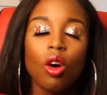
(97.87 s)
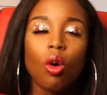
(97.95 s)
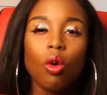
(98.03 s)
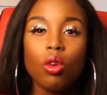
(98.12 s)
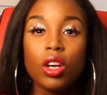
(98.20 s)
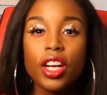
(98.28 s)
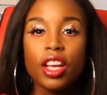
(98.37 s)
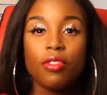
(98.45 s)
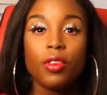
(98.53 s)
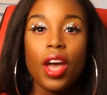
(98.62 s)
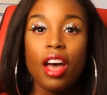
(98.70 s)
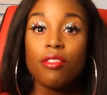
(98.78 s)
Or if
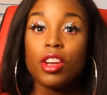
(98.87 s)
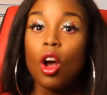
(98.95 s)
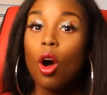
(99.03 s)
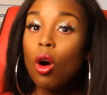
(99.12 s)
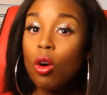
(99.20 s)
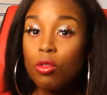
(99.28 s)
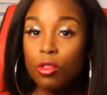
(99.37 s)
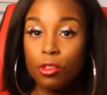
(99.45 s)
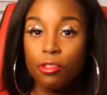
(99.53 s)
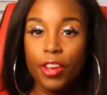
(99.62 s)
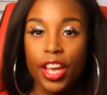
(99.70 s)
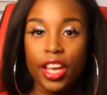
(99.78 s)
you have an oval
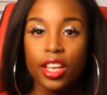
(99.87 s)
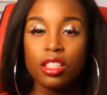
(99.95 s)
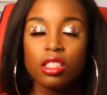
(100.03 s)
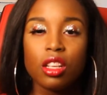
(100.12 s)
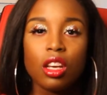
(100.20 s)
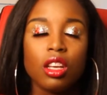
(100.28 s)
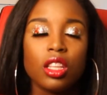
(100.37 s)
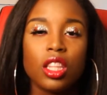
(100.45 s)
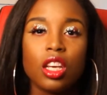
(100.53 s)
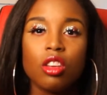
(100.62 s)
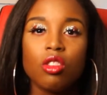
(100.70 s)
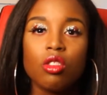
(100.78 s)
face,
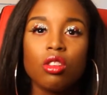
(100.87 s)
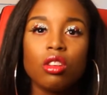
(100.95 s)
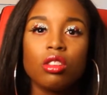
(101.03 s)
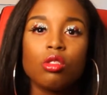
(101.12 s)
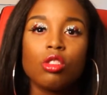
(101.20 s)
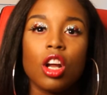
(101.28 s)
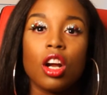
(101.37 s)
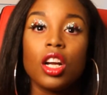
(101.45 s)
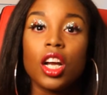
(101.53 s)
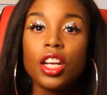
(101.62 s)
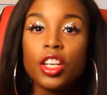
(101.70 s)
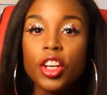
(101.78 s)
then you'll start
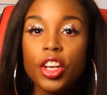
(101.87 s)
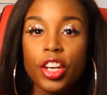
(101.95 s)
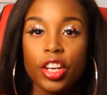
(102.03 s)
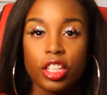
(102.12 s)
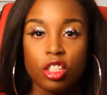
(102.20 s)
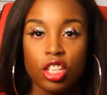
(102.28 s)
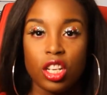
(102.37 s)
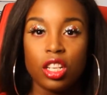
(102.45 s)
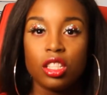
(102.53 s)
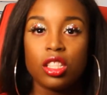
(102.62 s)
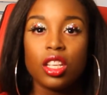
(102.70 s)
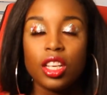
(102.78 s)
under your
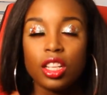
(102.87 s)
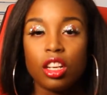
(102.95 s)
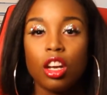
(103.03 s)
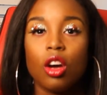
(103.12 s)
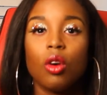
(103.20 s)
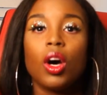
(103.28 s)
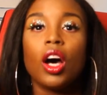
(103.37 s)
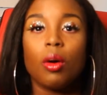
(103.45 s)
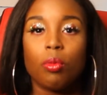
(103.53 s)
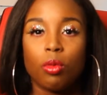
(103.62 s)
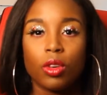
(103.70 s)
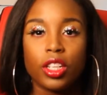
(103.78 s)
cheeks and go
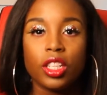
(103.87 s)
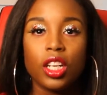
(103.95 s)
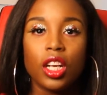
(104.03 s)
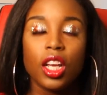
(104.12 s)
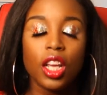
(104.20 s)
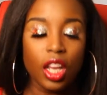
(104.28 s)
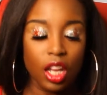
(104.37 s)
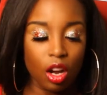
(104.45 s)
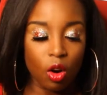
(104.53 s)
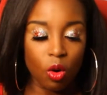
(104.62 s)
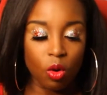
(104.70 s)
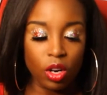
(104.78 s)
upward.
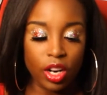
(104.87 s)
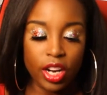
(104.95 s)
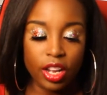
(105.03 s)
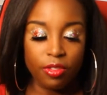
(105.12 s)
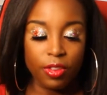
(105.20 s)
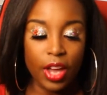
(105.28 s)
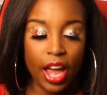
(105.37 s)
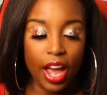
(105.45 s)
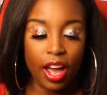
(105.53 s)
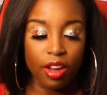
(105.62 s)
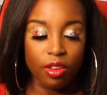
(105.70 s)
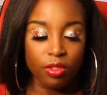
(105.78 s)
Or if you
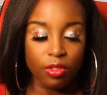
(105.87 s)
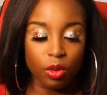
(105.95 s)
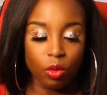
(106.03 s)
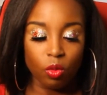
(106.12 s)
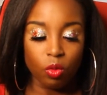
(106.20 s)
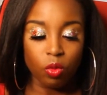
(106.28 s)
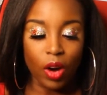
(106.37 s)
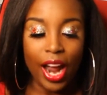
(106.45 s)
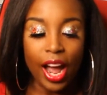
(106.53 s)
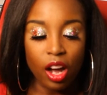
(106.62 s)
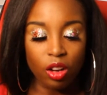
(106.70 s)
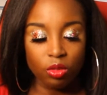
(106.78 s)
have
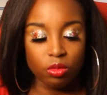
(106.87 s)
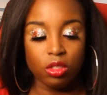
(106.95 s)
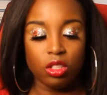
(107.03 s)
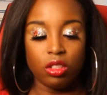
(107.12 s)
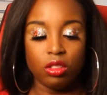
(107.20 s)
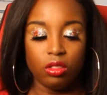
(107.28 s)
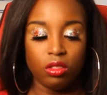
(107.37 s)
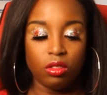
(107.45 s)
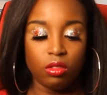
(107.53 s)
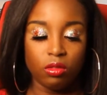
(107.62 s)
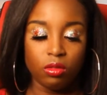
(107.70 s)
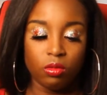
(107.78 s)
round
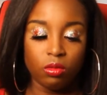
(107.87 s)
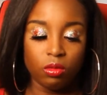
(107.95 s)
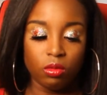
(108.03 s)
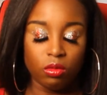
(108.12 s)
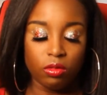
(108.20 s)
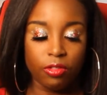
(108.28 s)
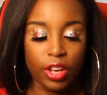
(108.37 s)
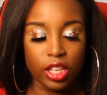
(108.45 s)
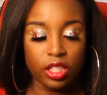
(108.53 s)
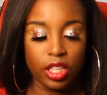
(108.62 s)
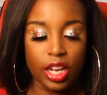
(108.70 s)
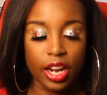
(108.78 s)

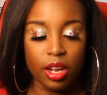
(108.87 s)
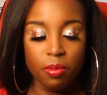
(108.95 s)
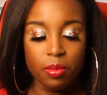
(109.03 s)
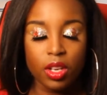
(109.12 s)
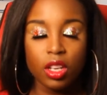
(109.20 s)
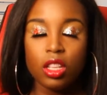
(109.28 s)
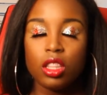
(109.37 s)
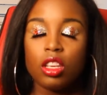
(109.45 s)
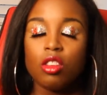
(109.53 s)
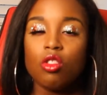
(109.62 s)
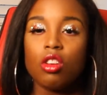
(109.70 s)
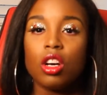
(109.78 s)
face type,
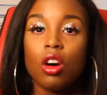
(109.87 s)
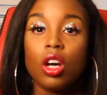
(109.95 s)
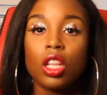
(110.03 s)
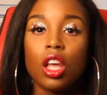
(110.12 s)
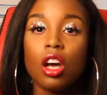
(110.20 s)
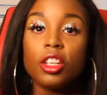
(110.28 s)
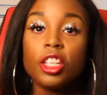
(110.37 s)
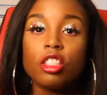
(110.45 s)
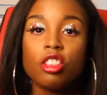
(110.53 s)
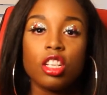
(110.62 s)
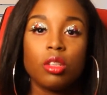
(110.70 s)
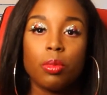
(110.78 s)
then you'll go along your
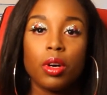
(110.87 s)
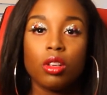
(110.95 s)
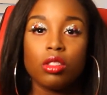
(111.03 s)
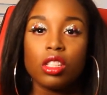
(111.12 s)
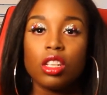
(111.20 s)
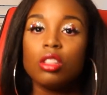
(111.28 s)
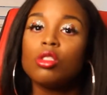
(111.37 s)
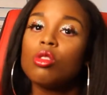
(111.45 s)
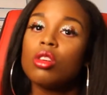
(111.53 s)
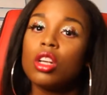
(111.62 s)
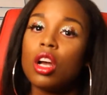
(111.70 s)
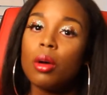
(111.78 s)
cheekbones
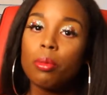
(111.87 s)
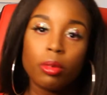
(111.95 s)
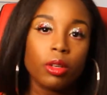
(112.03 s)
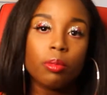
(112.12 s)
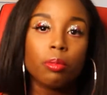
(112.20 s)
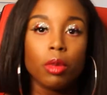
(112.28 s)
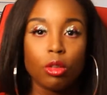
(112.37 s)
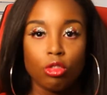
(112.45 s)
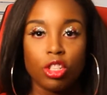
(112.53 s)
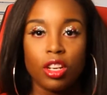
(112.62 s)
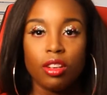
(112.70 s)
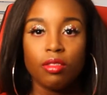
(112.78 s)
into an upward
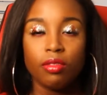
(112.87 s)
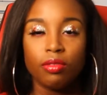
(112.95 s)
motion.